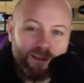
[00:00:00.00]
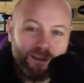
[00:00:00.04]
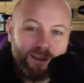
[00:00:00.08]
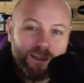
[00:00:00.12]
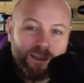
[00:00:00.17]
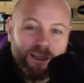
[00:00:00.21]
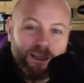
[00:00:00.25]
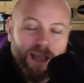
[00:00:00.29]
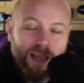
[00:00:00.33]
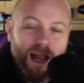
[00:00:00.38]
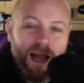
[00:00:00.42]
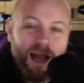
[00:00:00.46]

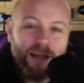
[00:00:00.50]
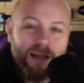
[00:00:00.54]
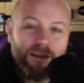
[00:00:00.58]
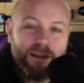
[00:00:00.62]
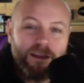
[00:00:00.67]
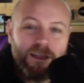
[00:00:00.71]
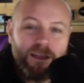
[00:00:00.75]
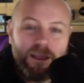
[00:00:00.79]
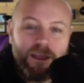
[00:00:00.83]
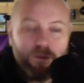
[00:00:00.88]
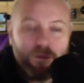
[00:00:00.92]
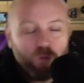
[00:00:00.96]
And
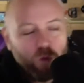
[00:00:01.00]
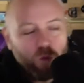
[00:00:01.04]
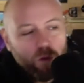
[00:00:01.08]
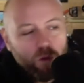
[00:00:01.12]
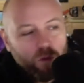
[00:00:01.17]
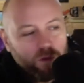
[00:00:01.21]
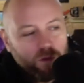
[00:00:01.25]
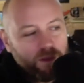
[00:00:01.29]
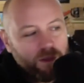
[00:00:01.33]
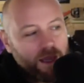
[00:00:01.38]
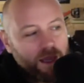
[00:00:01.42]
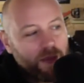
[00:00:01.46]
what
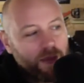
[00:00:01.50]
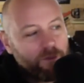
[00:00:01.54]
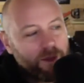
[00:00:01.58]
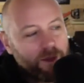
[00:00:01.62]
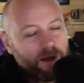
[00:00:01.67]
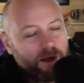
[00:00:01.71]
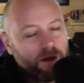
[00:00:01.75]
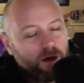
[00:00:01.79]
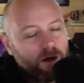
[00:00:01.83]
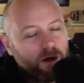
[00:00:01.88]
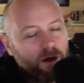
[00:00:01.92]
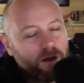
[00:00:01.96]
would that have been
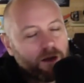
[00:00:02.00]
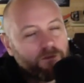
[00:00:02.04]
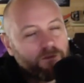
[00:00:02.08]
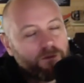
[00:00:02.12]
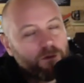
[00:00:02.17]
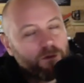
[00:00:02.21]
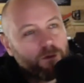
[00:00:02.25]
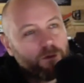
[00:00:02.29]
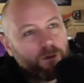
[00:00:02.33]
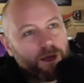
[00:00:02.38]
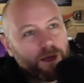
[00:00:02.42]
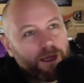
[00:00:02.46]
like if you
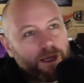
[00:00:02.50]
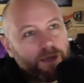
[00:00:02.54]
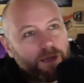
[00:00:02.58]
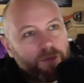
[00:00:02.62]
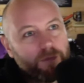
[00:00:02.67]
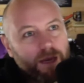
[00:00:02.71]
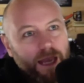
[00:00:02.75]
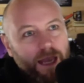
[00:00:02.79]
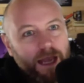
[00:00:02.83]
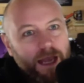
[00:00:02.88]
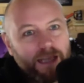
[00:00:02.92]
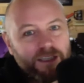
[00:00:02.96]
were back in
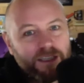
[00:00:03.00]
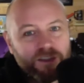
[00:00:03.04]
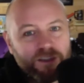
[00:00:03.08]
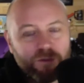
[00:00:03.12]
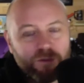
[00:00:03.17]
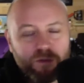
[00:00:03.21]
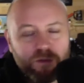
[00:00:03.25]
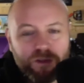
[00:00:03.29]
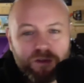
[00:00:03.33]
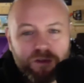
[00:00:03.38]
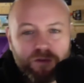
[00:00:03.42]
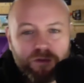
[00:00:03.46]
Malaysia?
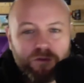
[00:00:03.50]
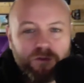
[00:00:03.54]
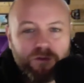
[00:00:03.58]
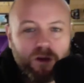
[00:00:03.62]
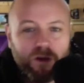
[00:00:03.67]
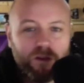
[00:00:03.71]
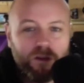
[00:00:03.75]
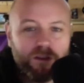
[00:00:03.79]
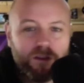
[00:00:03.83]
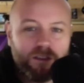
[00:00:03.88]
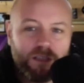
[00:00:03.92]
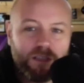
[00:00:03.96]
Would you have
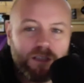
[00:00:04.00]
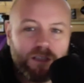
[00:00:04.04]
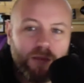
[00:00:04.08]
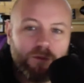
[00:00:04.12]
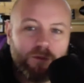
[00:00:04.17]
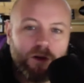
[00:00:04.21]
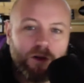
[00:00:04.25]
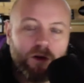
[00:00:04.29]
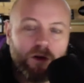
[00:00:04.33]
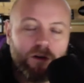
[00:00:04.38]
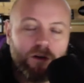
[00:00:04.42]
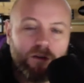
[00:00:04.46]
got the same
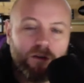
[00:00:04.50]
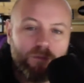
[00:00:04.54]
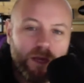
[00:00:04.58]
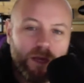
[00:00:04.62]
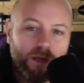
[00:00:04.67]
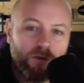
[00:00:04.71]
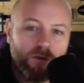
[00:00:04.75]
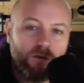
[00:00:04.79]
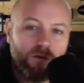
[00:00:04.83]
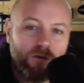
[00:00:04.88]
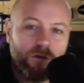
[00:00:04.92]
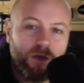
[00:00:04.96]
kind of
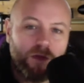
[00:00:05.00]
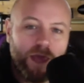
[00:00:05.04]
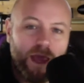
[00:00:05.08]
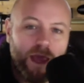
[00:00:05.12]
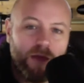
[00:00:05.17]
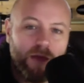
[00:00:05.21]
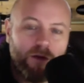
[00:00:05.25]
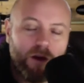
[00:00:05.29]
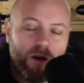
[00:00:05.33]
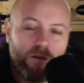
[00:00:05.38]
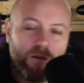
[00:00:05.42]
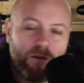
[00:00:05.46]
medical
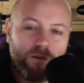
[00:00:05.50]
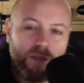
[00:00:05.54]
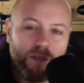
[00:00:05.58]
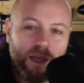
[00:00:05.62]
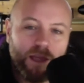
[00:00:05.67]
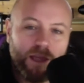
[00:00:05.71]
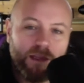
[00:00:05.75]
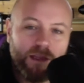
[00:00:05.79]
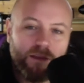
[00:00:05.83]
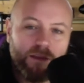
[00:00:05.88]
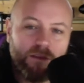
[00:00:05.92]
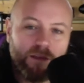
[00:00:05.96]
care over there,
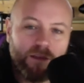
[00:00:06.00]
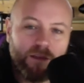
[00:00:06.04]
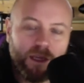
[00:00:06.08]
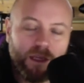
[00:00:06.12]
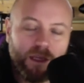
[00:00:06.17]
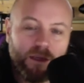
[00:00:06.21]
do you think?